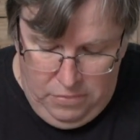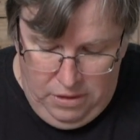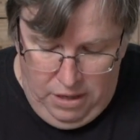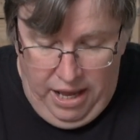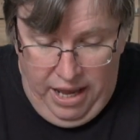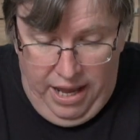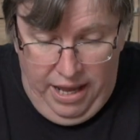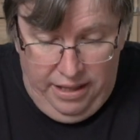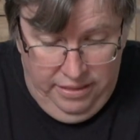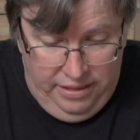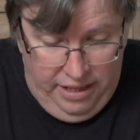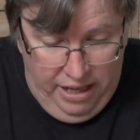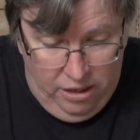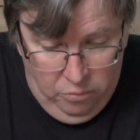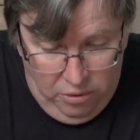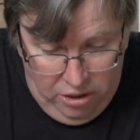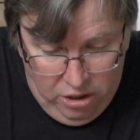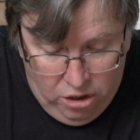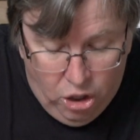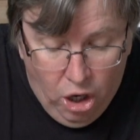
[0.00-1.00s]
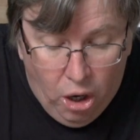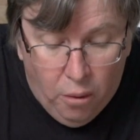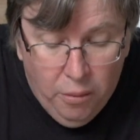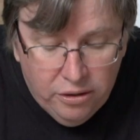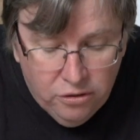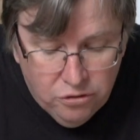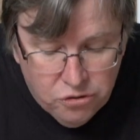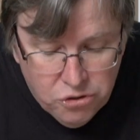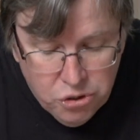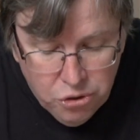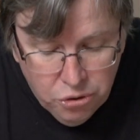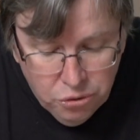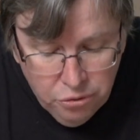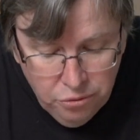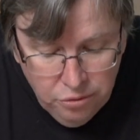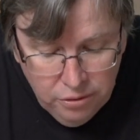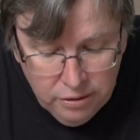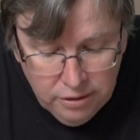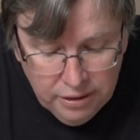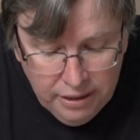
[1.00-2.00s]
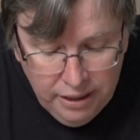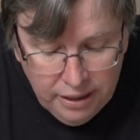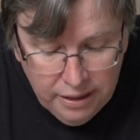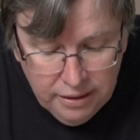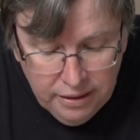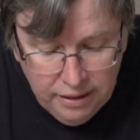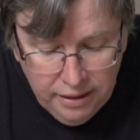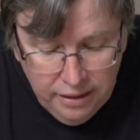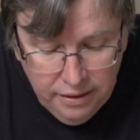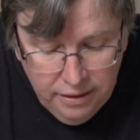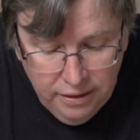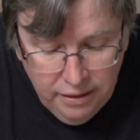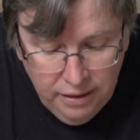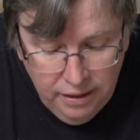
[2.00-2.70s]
and then we're going to get it in